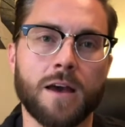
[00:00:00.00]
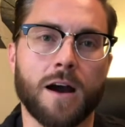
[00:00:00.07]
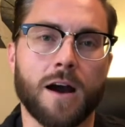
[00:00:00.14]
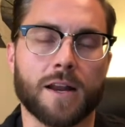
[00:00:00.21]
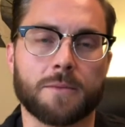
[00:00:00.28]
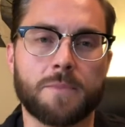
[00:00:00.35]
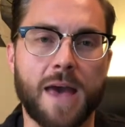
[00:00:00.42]

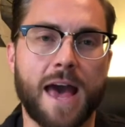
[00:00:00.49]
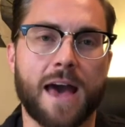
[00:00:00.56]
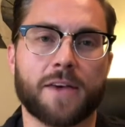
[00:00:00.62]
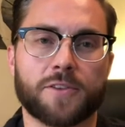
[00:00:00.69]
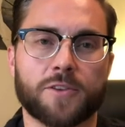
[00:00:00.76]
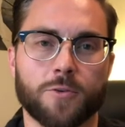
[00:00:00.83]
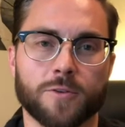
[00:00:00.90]
on a
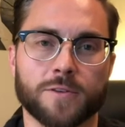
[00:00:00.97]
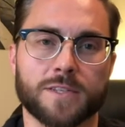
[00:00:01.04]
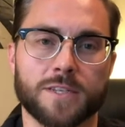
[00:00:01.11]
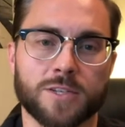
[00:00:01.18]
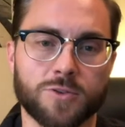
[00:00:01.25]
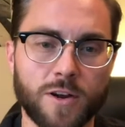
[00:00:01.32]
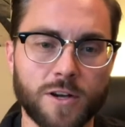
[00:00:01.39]
path towards
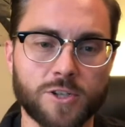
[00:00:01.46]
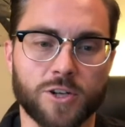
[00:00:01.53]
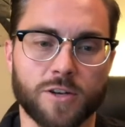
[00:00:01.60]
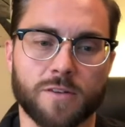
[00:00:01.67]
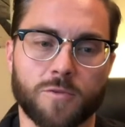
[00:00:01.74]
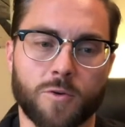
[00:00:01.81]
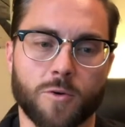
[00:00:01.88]
destruction,
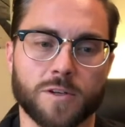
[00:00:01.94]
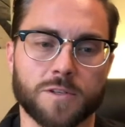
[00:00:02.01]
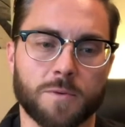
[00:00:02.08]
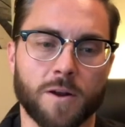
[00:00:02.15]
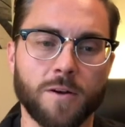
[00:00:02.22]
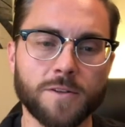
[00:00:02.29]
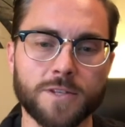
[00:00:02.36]
of course,
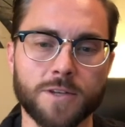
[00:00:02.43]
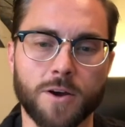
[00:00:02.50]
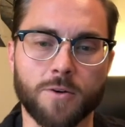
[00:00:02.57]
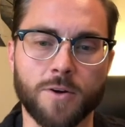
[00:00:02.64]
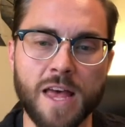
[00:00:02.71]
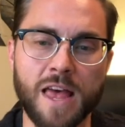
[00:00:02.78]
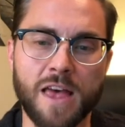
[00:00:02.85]
but
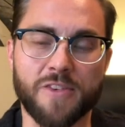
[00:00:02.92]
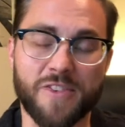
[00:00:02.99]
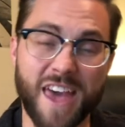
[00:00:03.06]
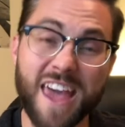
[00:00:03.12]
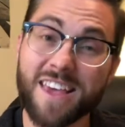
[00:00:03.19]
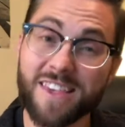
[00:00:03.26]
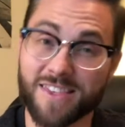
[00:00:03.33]
also
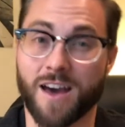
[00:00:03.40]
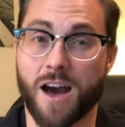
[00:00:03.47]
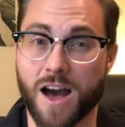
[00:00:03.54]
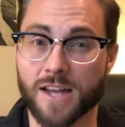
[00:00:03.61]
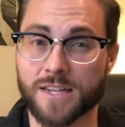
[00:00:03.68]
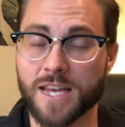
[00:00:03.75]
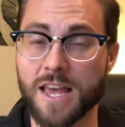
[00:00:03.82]
they
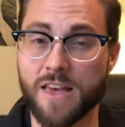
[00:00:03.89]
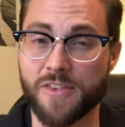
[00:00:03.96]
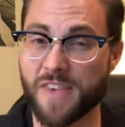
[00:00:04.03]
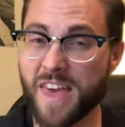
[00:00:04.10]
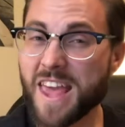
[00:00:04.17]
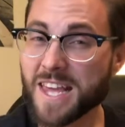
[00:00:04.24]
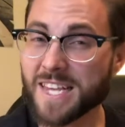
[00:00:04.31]
thought
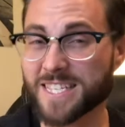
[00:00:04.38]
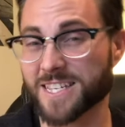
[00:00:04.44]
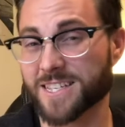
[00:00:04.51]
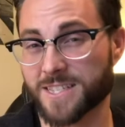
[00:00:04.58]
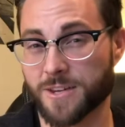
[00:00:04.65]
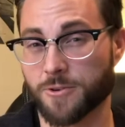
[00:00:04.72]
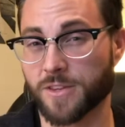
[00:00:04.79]
they
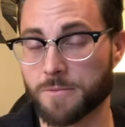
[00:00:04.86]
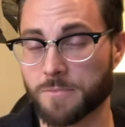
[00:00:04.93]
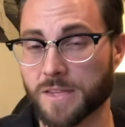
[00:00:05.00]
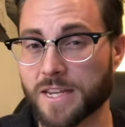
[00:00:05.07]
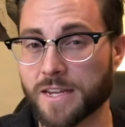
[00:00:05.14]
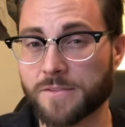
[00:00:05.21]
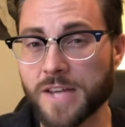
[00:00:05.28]
sincerely
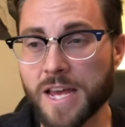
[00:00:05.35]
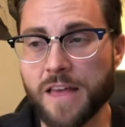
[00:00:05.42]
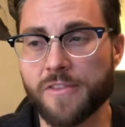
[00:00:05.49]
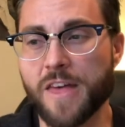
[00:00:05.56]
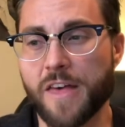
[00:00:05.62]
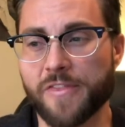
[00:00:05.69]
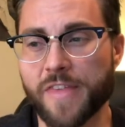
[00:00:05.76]
believed
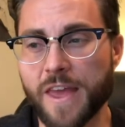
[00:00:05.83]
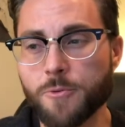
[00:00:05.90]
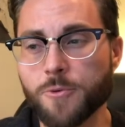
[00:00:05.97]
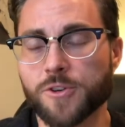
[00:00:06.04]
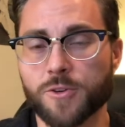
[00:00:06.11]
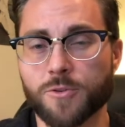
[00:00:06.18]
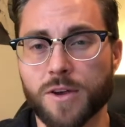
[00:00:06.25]
that they
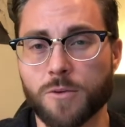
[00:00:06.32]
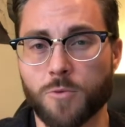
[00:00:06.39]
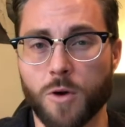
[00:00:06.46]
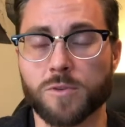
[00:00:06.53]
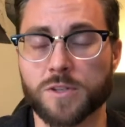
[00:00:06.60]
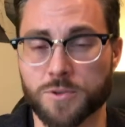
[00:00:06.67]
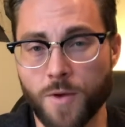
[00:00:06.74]
were doing
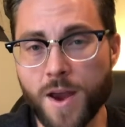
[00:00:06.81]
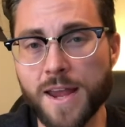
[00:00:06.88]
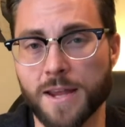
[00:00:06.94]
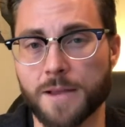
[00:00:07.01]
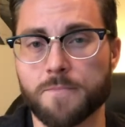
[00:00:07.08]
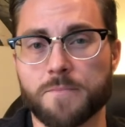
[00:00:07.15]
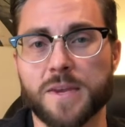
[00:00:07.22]
what was
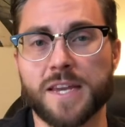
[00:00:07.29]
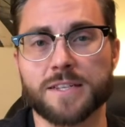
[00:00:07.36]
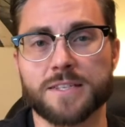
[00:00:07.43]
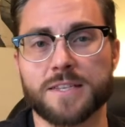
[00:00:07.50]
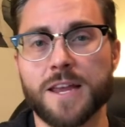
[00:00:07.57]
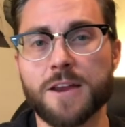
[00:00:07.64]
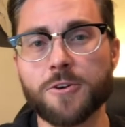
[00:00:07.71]
right
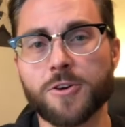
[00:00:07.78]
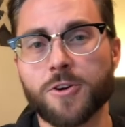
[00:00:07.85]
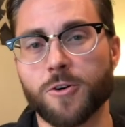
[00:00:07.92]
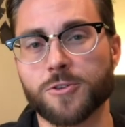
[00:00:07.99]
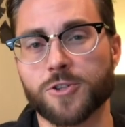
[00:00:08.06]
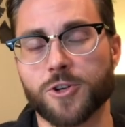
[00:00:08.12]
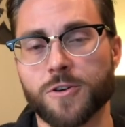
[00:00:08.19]
because their
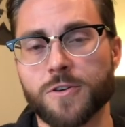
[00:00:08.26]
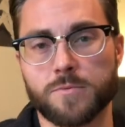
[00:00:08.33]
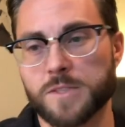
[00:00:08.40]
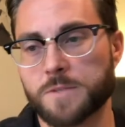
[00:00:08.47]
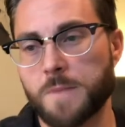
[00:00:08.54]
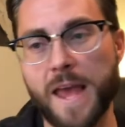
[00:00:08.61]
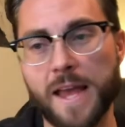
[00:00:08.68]
culture
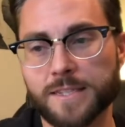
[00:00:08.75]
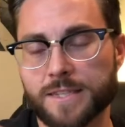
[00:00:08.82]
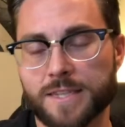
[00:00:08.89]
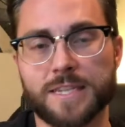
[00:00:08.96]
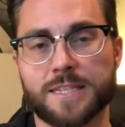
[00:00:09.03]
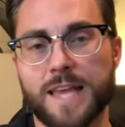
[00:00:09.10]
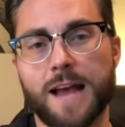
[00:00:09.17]
spans
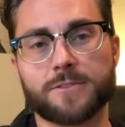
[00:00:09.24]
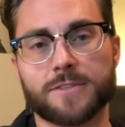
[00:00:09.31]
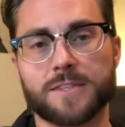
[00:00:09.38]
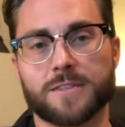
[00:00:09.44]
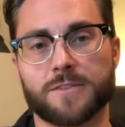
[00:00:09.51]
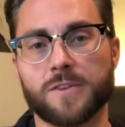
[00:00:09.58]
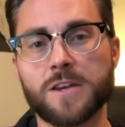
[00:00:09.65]
these
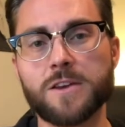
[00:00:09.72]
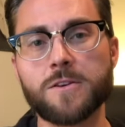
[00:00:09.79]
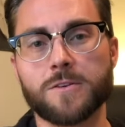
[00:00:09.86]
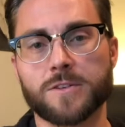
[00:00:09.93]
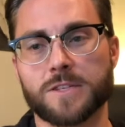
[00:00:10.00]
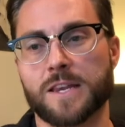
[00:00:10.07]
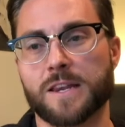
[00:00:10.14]
thousands of
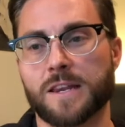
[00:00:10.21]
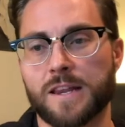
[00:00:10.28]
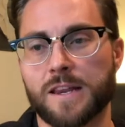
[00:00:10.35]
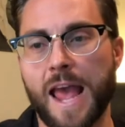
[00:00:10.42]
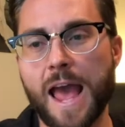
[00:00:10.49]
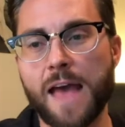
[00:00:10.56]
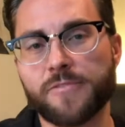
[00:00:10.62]
years and,
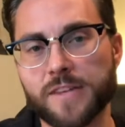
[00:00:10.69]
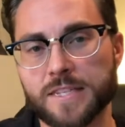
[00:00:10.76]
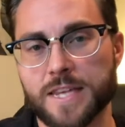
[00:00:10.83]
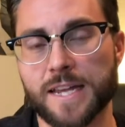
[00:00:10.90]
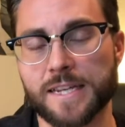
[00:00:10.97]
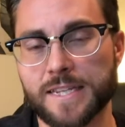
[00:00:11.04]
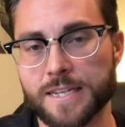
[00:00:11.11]
and had these
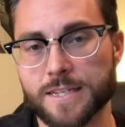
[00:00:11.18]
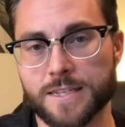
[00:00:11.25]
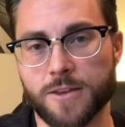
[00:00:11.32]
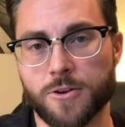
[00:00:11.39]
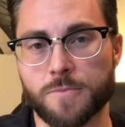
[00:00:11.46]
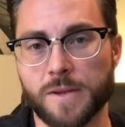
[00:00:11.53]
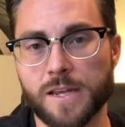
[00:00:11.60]
ideas
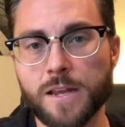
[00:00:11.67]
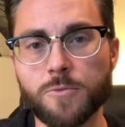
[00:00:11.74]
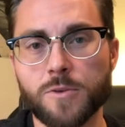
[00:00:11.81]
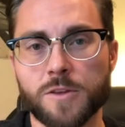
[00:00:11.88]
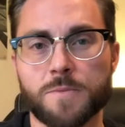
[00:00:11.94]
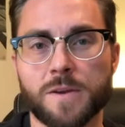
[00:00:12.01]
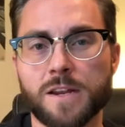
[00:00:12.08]
there to begin
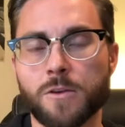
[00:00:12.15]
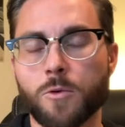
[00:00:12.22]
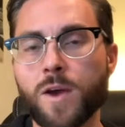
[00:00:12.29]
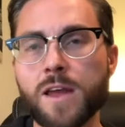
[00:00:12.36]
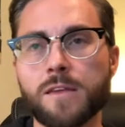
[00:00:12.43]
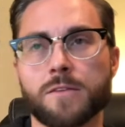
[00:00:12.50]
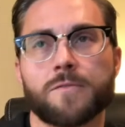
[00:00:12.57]
with. But in a
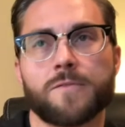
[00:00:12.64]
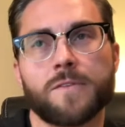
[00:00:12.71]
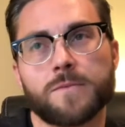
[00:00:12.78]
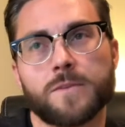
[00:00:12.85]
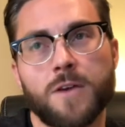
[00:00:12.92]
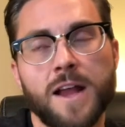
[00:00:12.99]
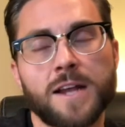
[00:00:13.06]
way, they're,
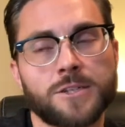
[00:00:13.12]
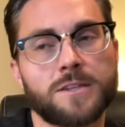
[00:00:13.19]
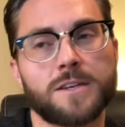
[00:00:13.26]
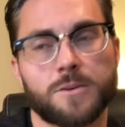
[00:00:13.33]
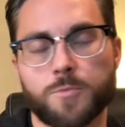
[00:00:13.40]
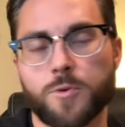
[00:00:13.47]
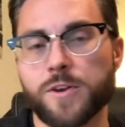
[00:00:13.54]
they're
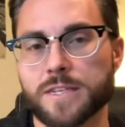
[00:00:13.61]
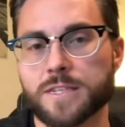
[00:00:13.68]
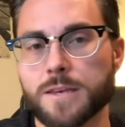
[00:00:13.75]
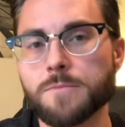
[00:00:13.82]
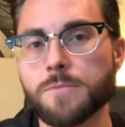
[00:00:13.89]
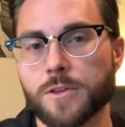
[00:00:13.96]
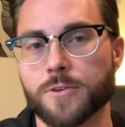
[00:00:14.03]
actually pretty
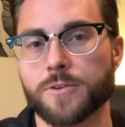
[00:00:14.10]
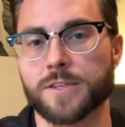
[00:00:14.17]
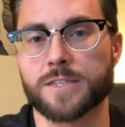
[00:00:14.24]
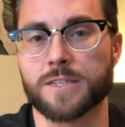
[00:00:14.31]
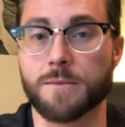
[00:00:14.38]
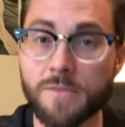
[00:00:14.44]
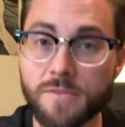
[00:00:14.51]
similar to
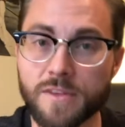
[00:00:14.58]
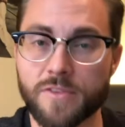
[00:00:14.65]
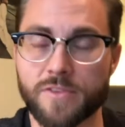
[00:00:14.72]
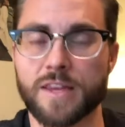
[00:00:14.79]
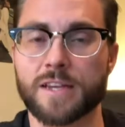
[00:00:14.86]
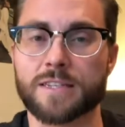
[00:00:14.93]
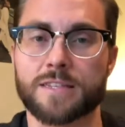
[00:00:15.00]
some of the
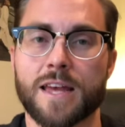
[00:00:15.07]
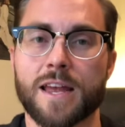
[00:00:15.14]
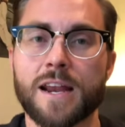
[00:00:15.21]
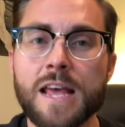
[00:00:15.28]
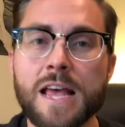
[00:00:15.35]
things that